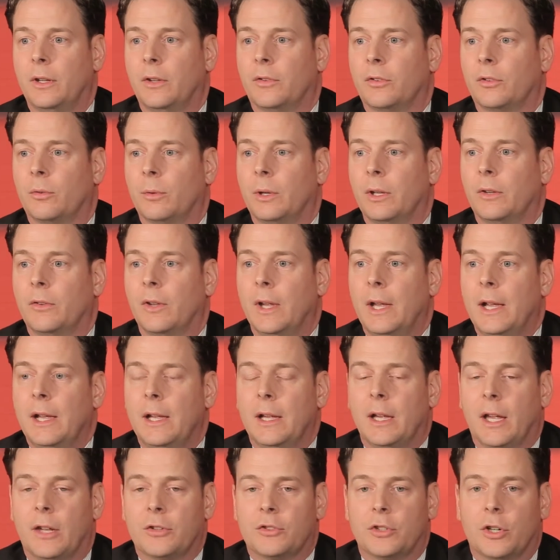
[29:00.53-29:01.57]
histories,
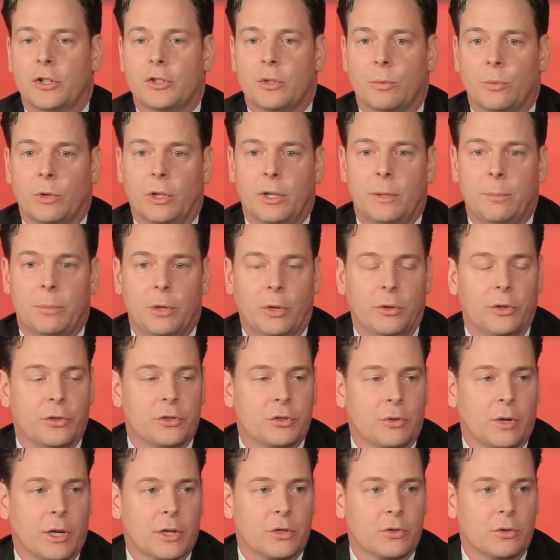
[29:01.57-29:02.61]
and start to really build the
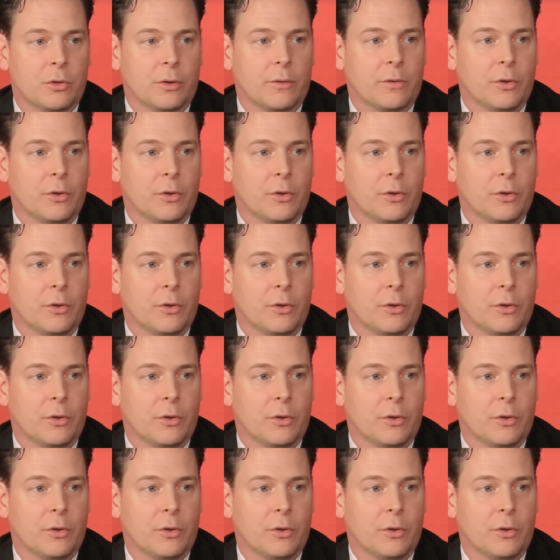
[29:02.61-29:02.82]
structure